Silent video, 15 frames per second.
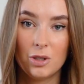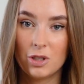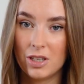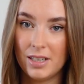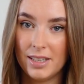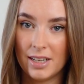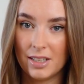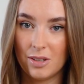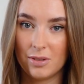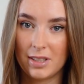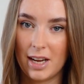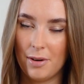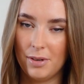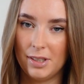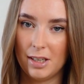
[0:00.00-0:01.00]
Usually I don't
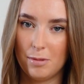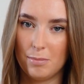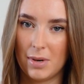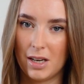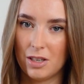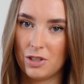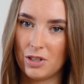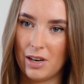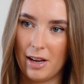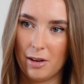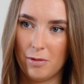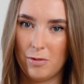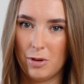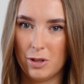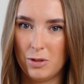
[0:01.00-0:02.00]
carry that much,
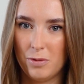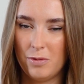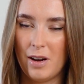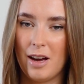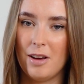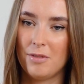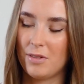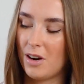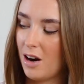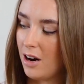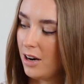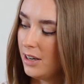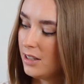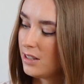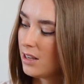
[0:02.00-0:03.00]
like 4 to 5
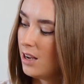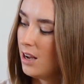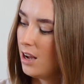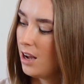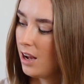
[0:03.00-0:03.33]
cards.